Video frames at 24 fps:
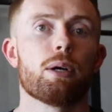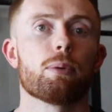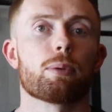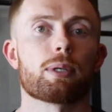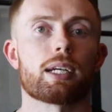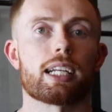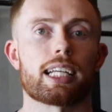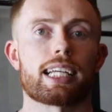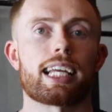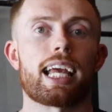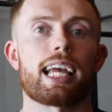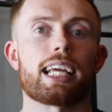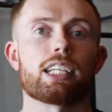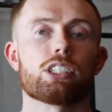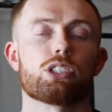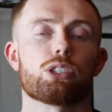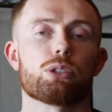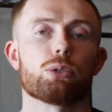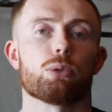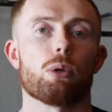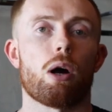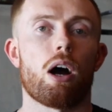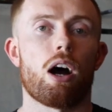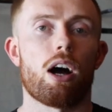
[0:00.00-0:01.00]
We're going to get
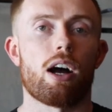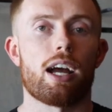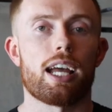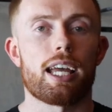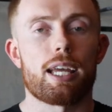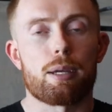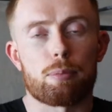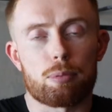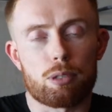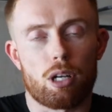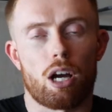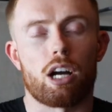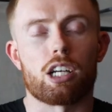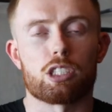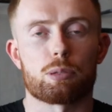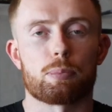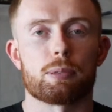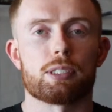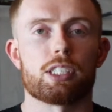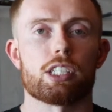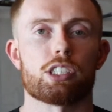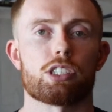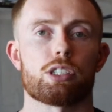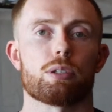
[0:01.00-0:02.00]
into our hip cars
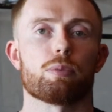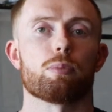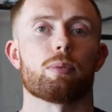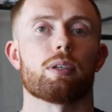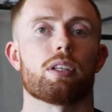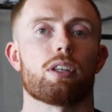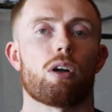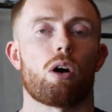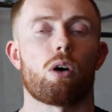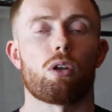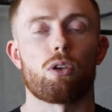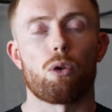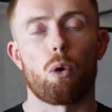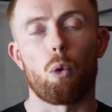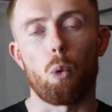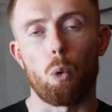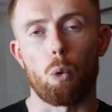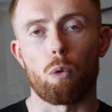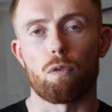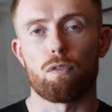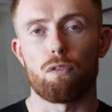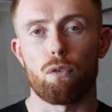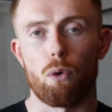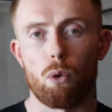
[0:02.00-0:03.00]
position on
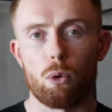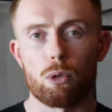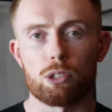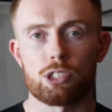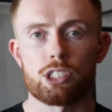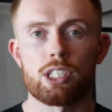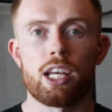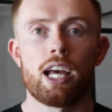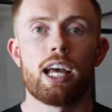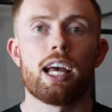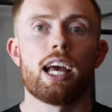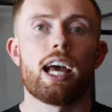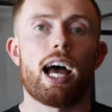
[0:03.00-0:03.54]
all fours,